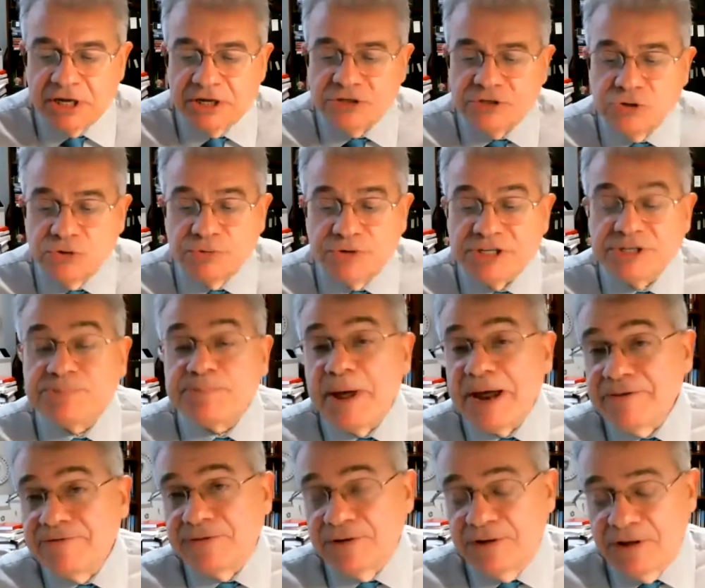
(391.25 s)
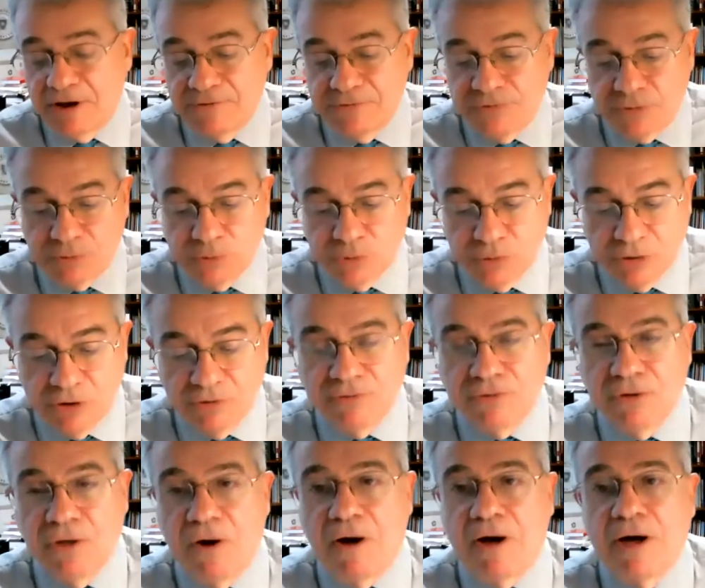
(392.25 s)
too respectful of the rule of
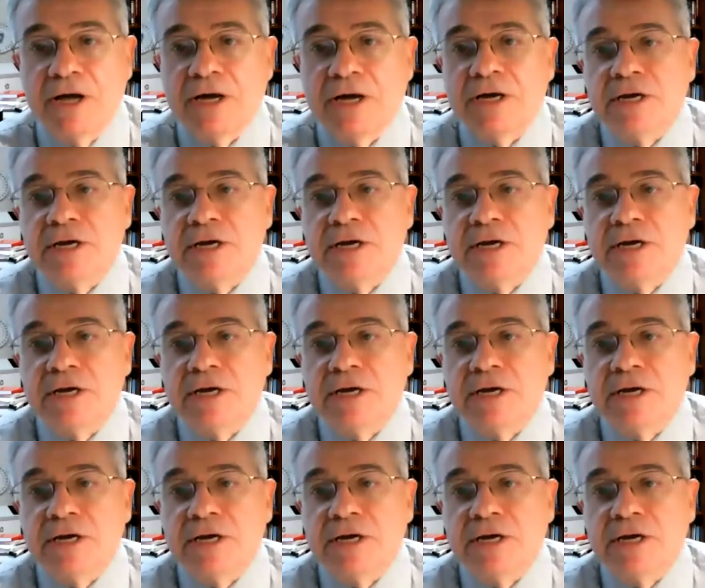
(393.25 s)
law